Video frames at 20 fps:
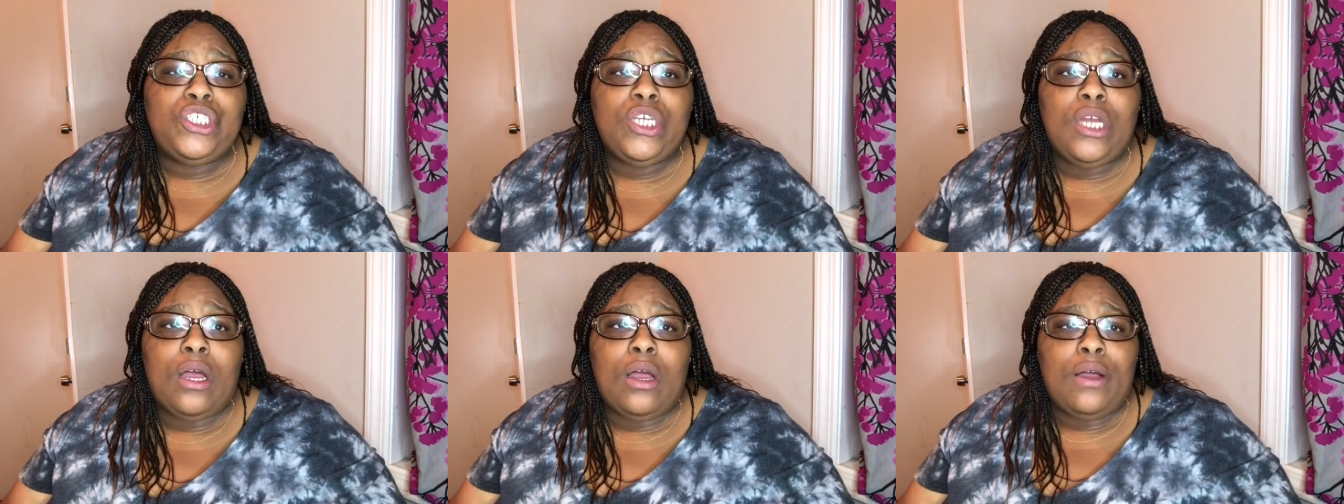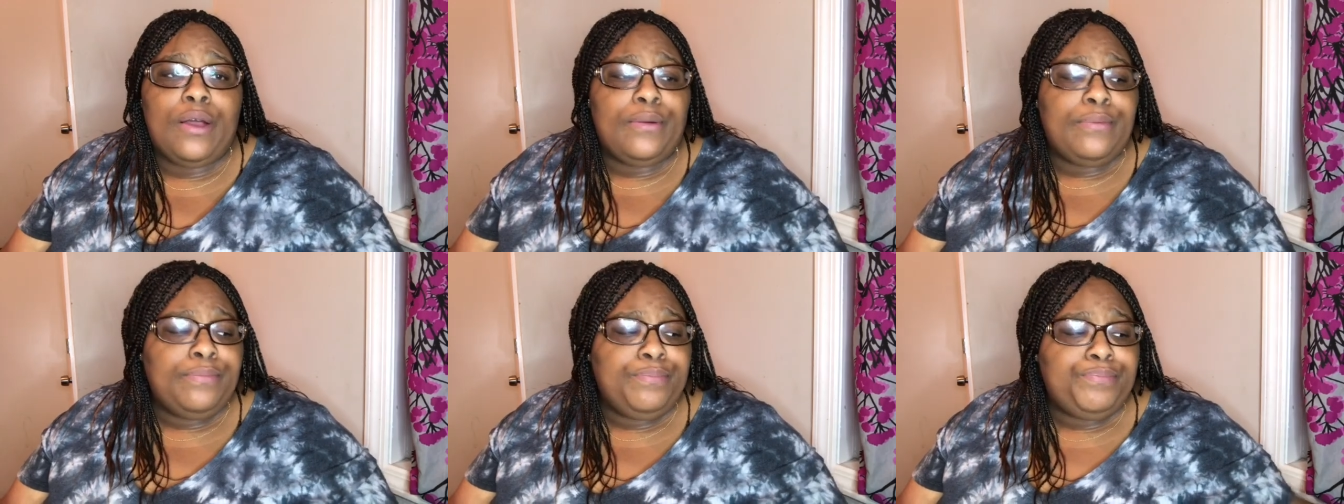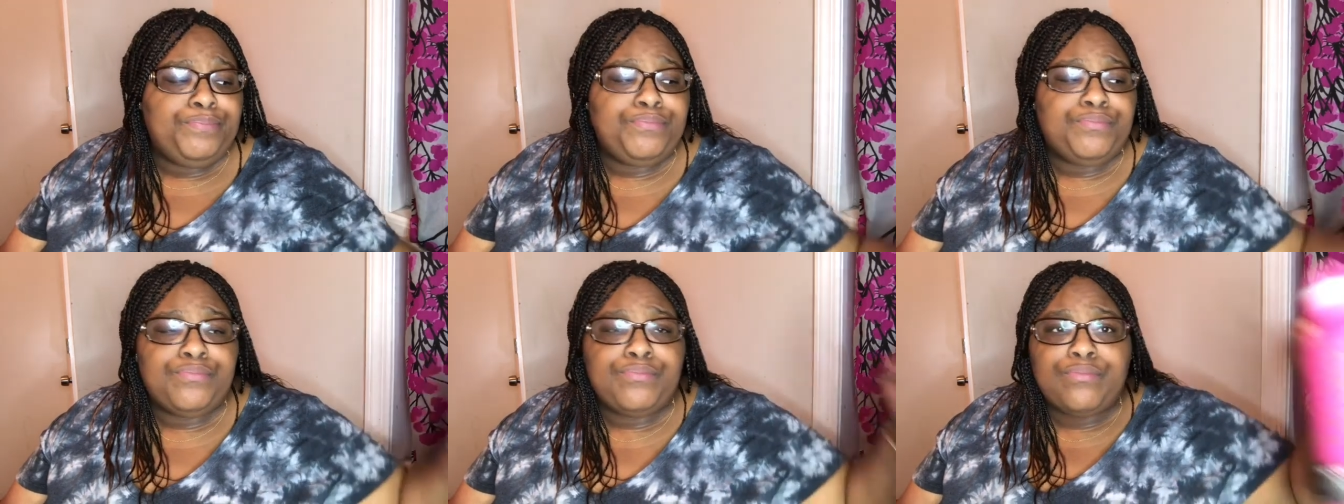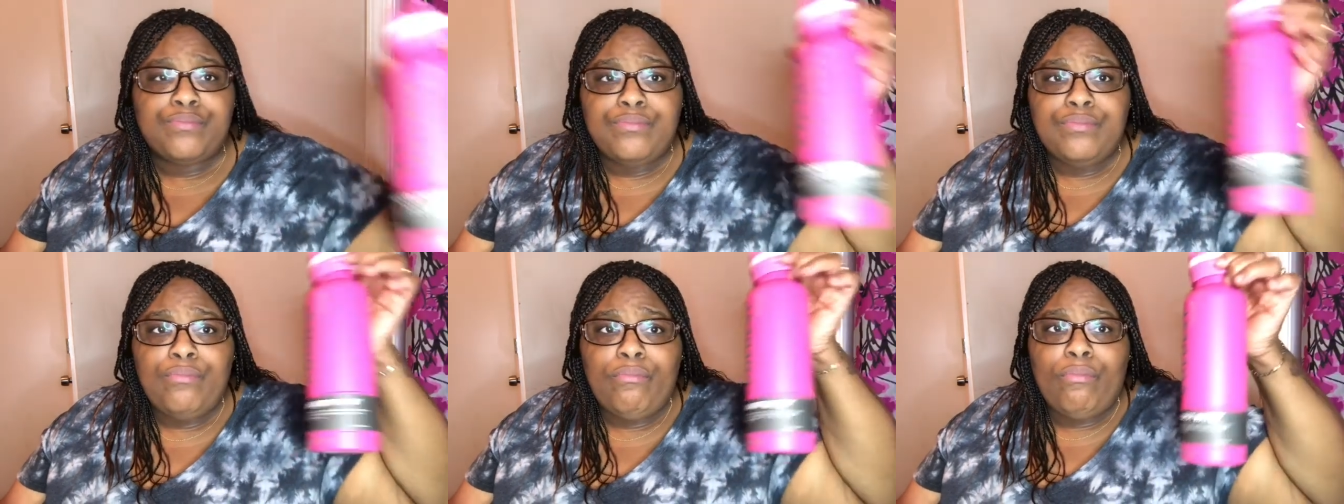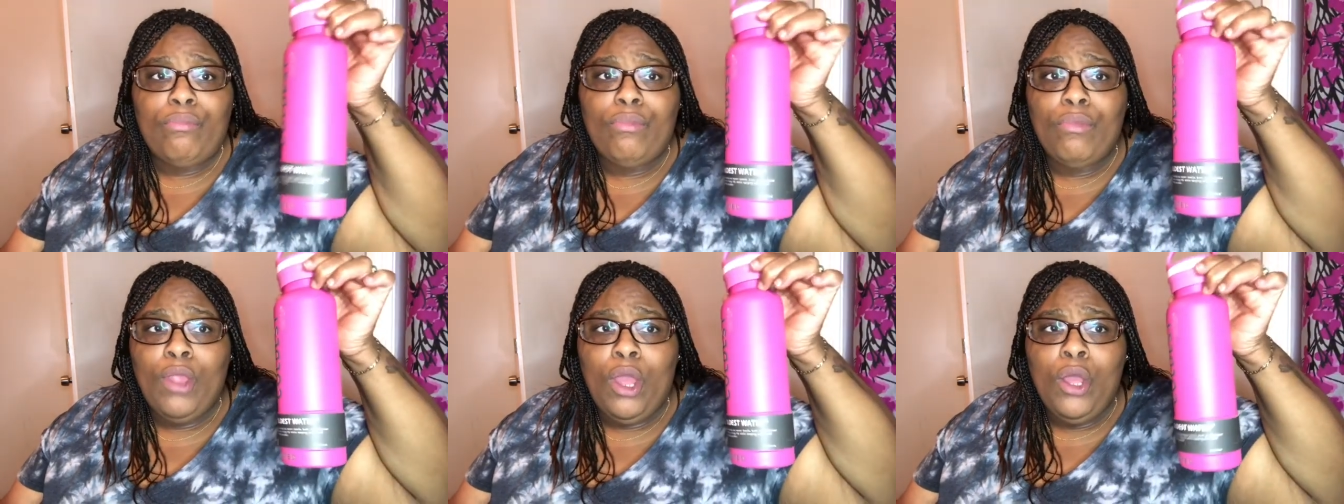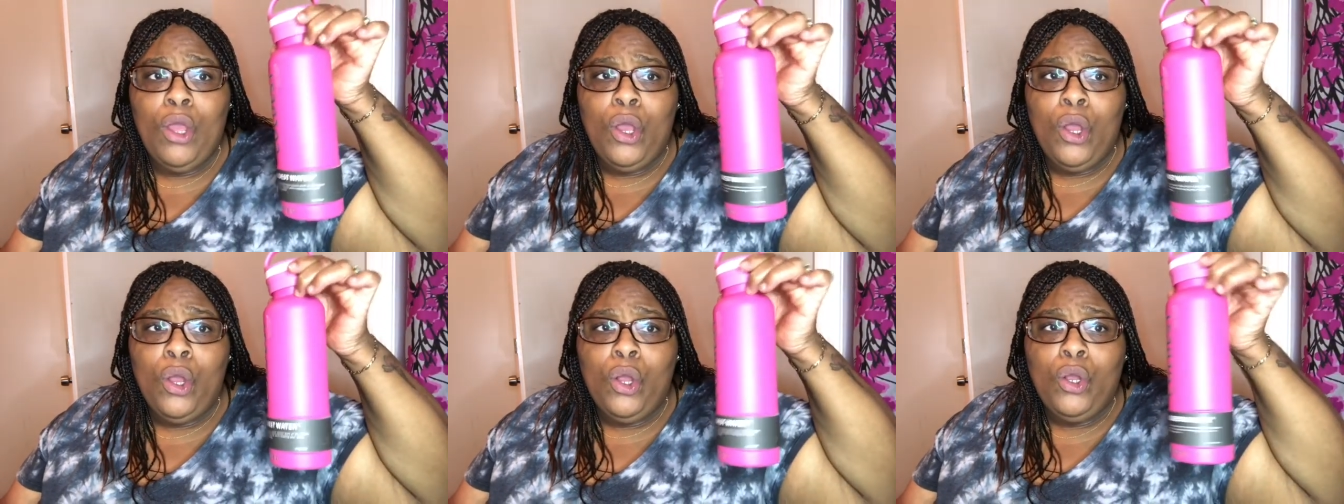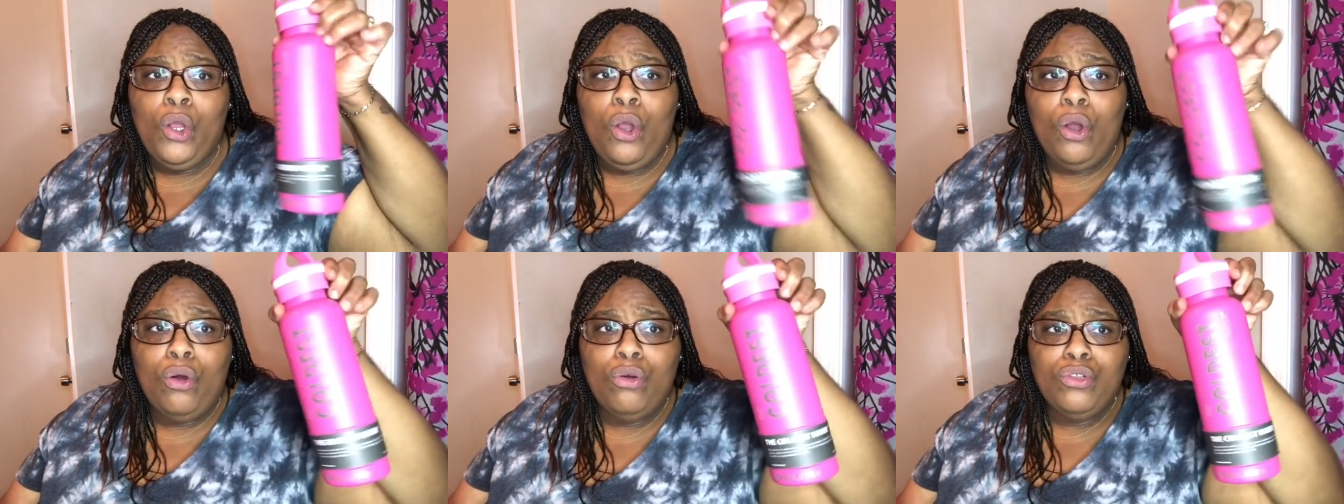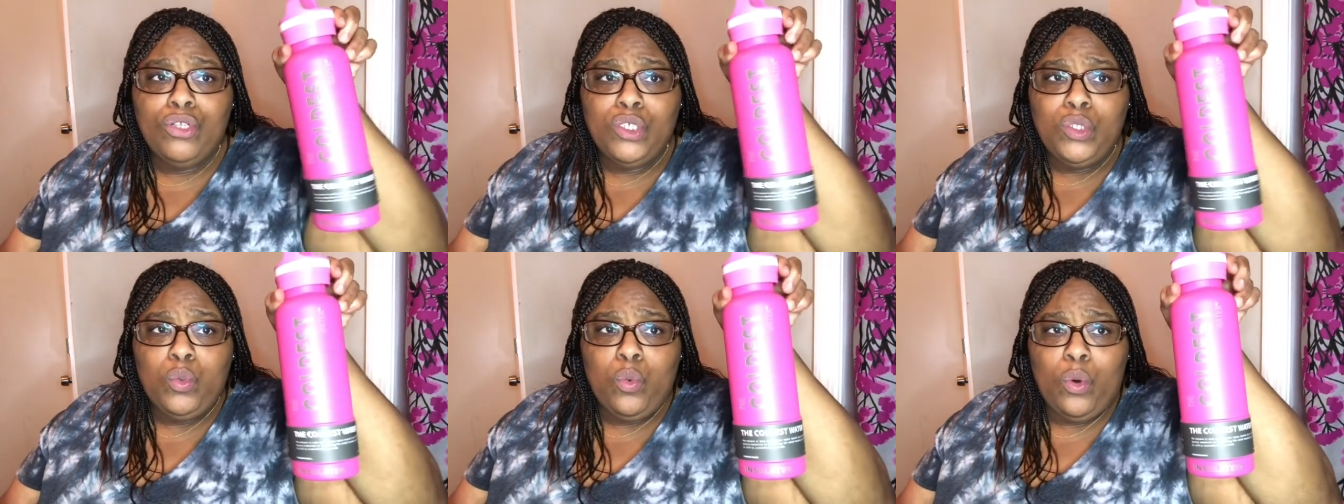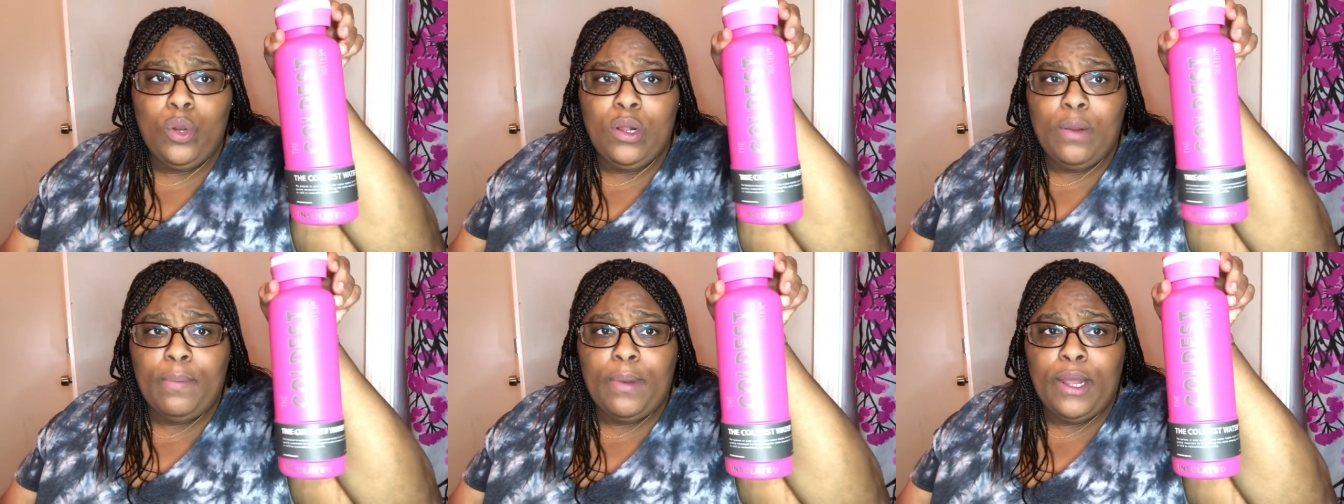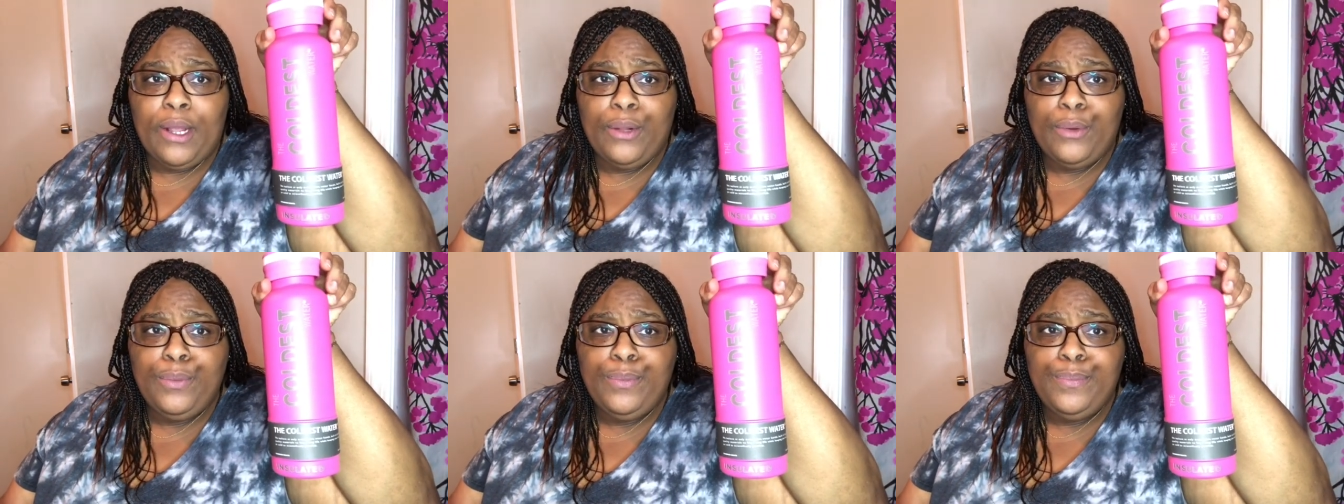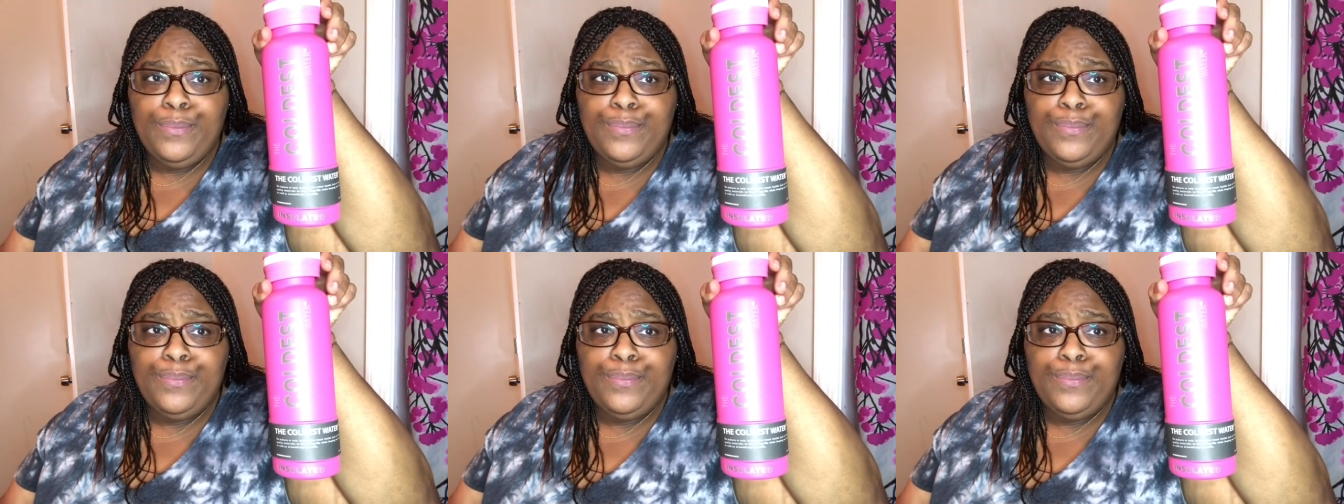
y'all coldest water bottle,